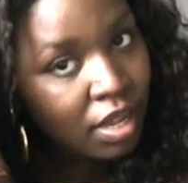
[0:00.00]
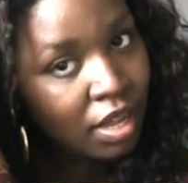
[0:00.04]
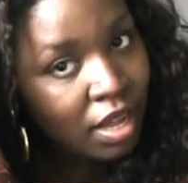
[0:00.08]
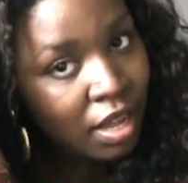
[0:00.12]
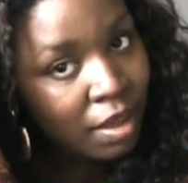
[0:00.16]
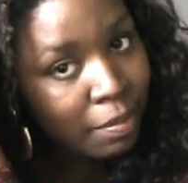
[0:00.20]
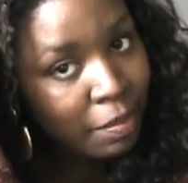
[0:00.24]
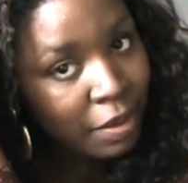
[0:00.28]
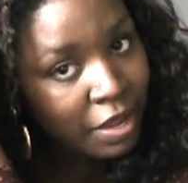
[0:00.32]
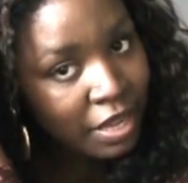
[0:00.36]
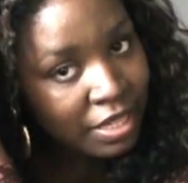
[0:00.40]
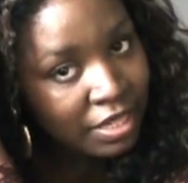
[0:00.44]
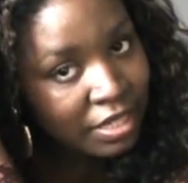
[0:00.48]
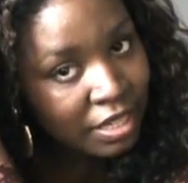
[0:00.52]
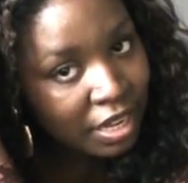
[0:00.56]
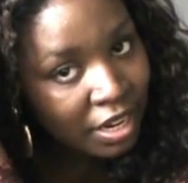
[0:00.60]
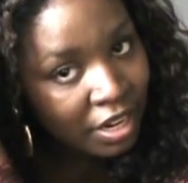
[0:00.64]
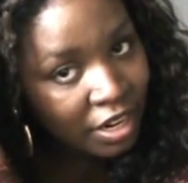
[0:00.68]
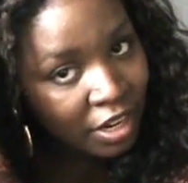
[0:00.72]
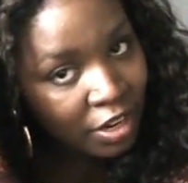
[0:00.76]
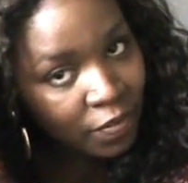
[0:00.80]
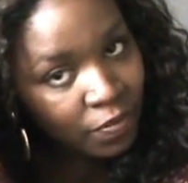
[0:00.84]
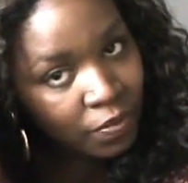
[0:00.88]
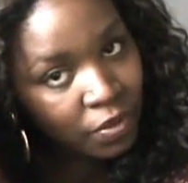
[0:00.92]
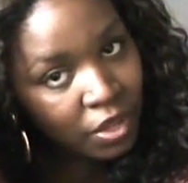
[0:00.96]
A mess, I
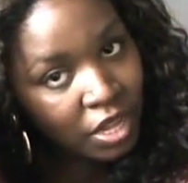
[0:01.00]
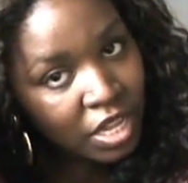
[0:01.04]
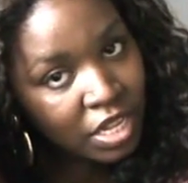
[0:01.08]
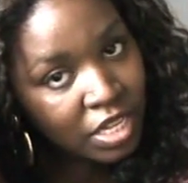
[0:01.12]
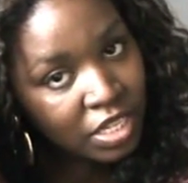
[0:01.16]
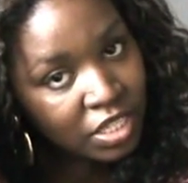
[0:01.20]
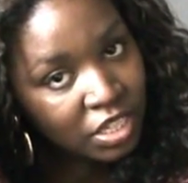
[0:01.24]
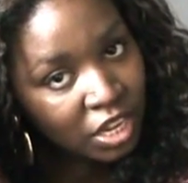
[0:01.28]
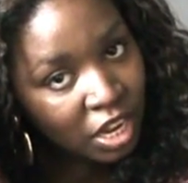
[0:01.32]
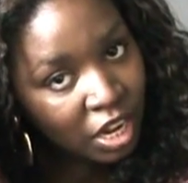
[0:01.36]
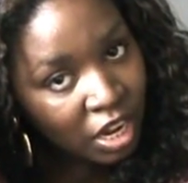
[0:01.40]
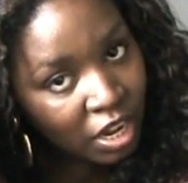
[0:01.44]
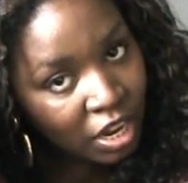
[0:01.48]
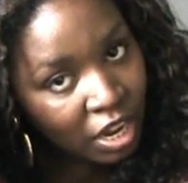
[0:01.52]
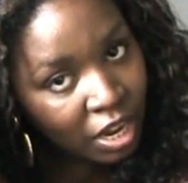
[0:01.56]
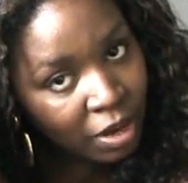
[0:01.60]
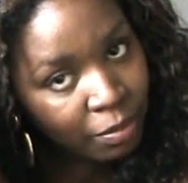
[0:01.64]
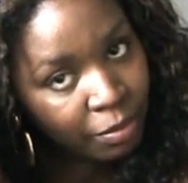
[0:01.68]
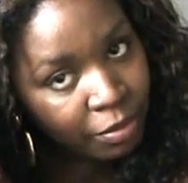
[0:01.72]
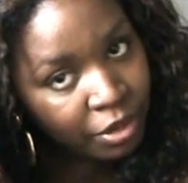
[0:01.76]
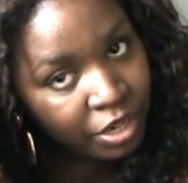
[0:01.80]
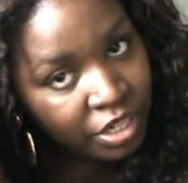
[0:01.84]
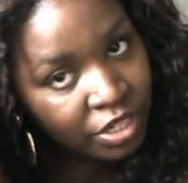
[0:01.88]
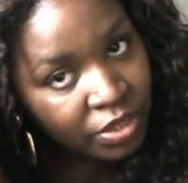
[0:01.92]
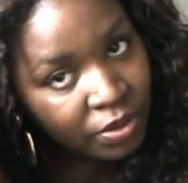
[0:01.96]
know. So
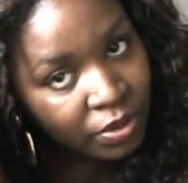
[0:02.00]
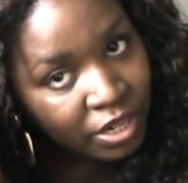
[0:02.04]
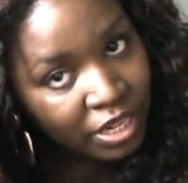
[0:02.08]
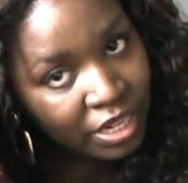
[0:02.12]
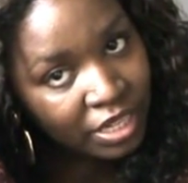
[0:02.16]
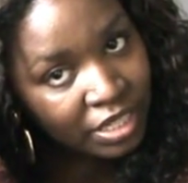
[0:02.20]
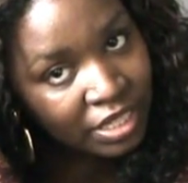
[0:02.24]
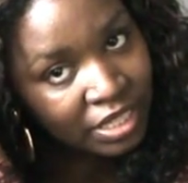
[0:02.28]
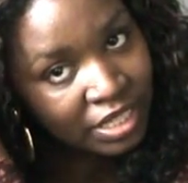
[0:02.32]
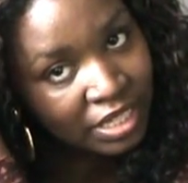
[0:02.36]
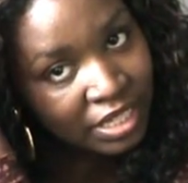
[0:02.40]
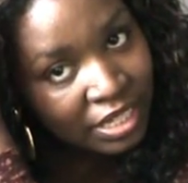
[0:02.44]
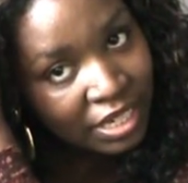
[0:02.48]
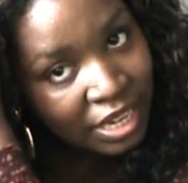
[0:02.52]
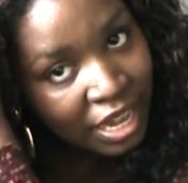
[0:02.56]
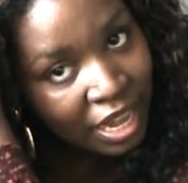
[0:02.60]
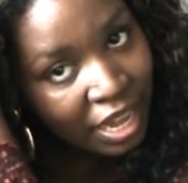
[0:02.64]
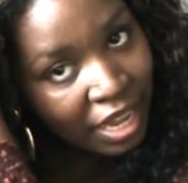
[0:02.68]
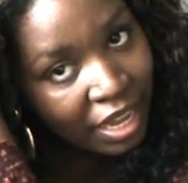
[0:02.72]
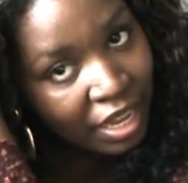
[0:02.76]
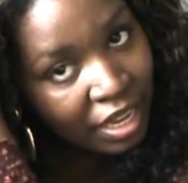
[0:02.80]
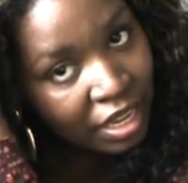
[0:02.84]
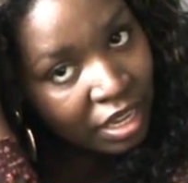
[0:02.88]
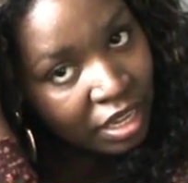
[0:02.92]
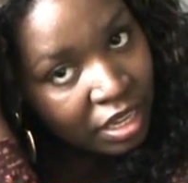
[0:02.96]
I'm redoing it
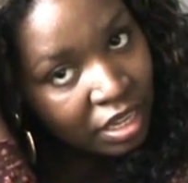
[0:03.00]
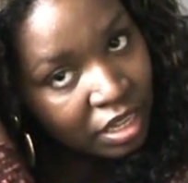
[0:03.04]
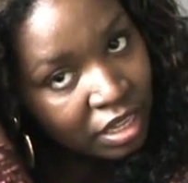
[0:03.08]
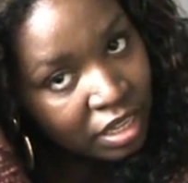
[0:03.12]
today.